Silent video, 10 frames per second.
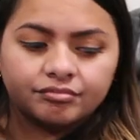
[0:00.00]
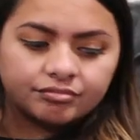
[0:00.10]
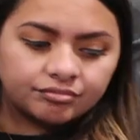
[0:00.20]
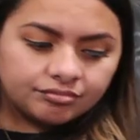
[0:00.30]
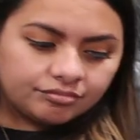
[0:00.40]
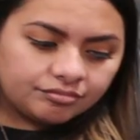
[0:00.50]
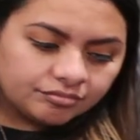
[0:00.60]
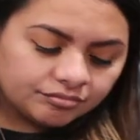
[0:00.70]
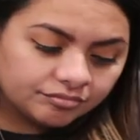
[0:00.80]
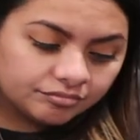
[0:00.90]

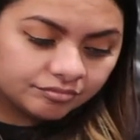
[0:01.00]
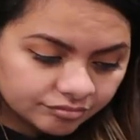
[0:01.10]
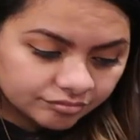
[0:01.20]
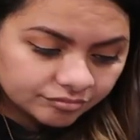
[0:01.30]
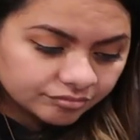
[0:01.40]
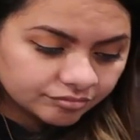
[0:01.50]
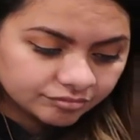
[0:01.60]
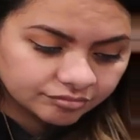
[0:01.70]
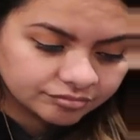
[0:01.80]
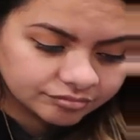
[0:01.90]

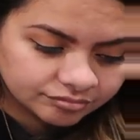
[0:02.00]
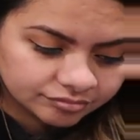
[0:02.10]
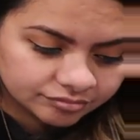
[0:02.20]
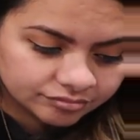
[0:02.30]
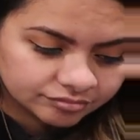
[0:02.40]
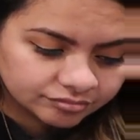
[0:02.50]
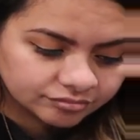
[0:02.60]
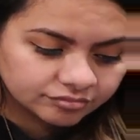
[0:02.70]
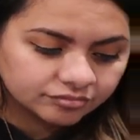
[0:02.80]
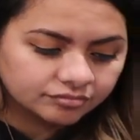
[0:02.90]
(not speaking)